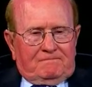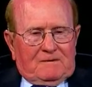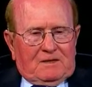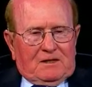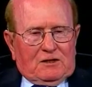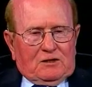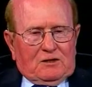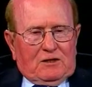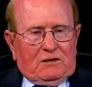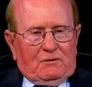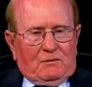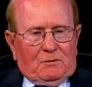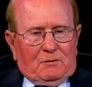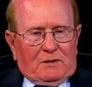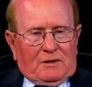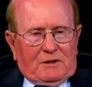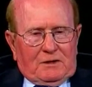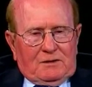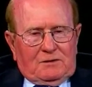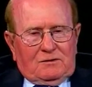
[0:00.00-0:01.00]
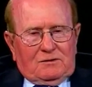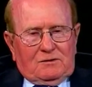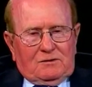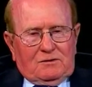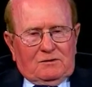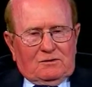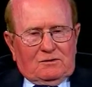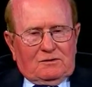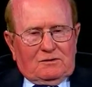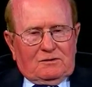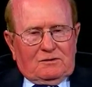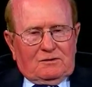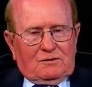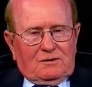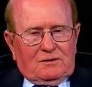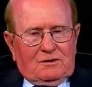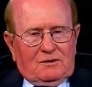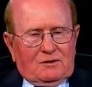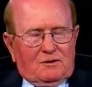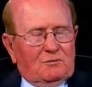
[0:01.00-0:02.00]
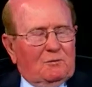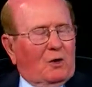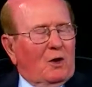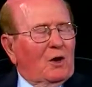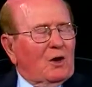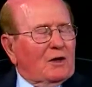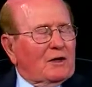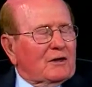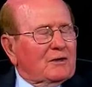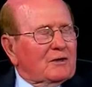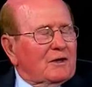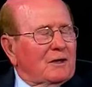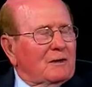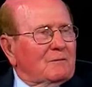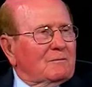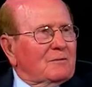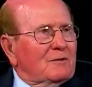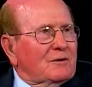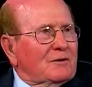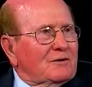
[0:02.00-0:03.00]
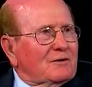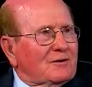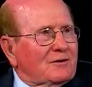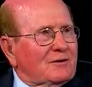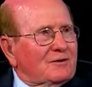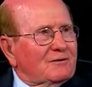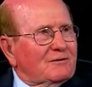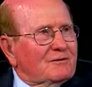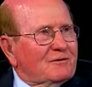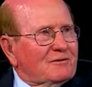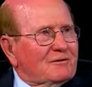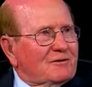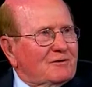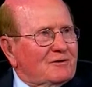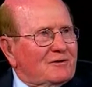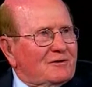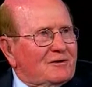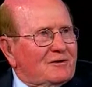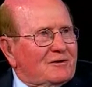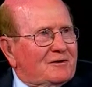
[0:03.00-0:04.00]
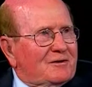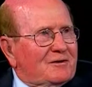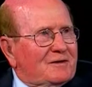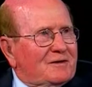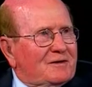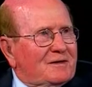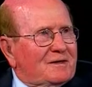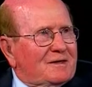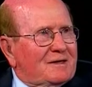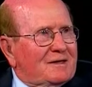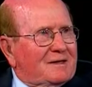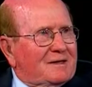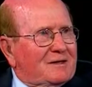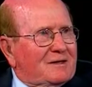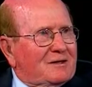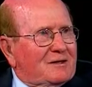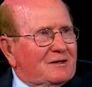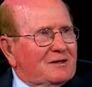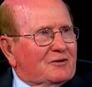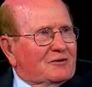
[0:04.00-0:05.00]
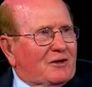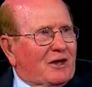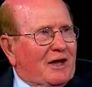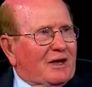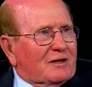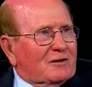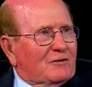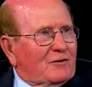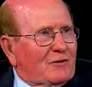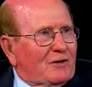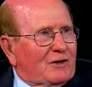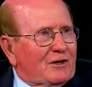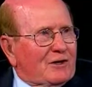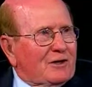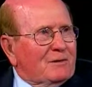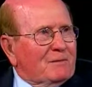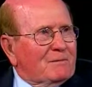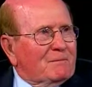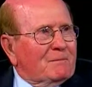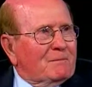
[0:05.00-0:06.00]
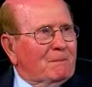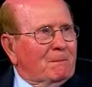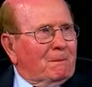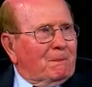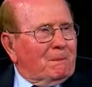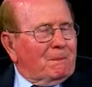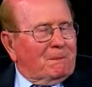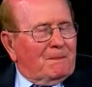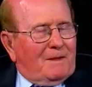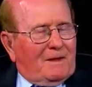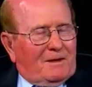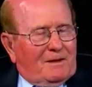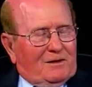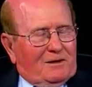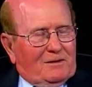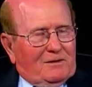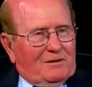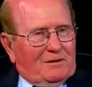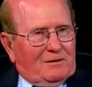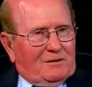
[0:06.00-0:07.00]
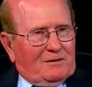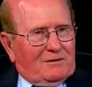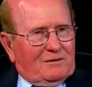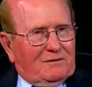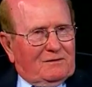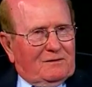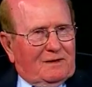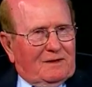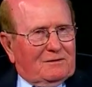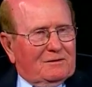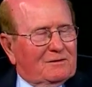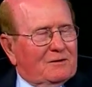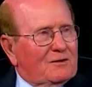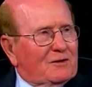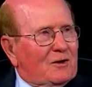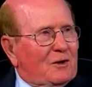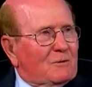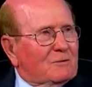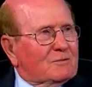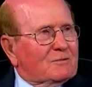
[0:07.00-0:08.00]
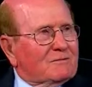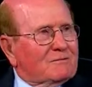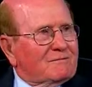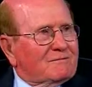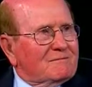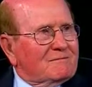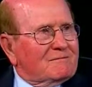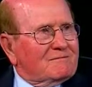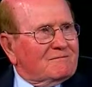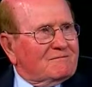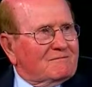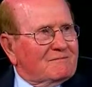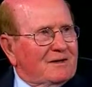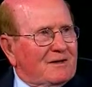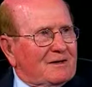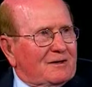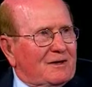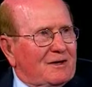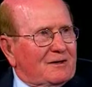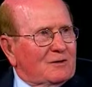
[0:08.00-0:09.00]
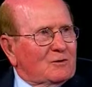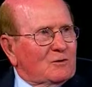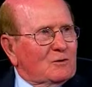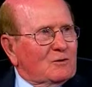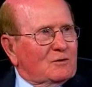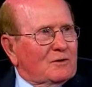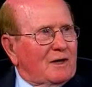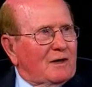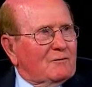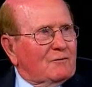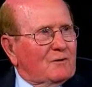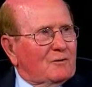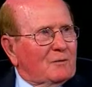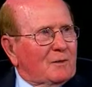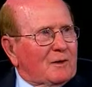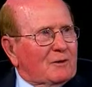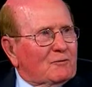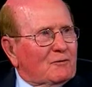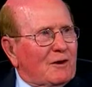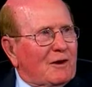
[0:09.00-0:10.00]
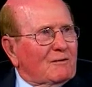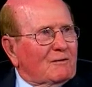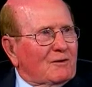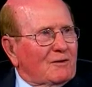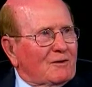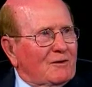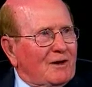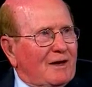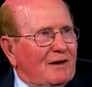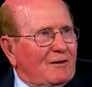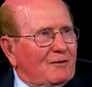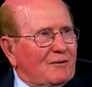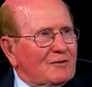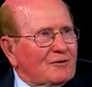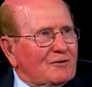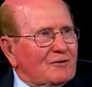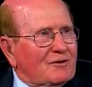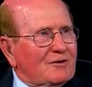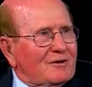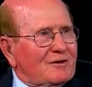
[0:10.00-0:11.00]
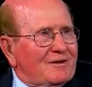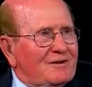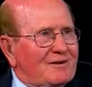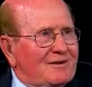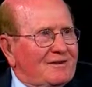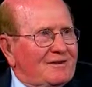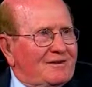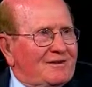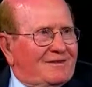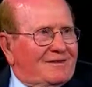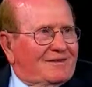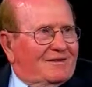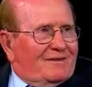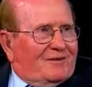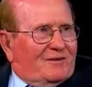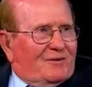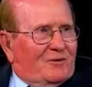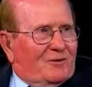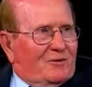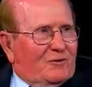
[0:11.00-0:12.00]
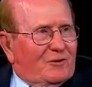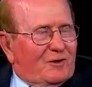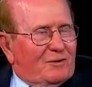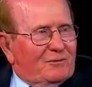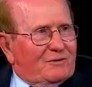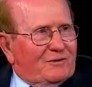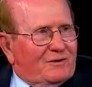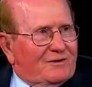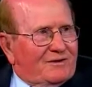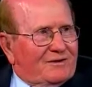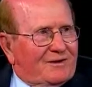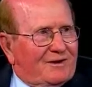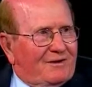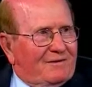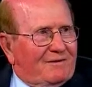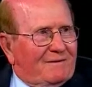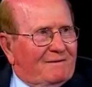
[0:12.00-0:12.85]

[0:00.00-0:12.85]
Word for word: it's given me a, a small income that uh, is tax free, yeah. and uh, that helps. Yeah. I, I, use that for my travel allowance. Well, for trips. We're going to travel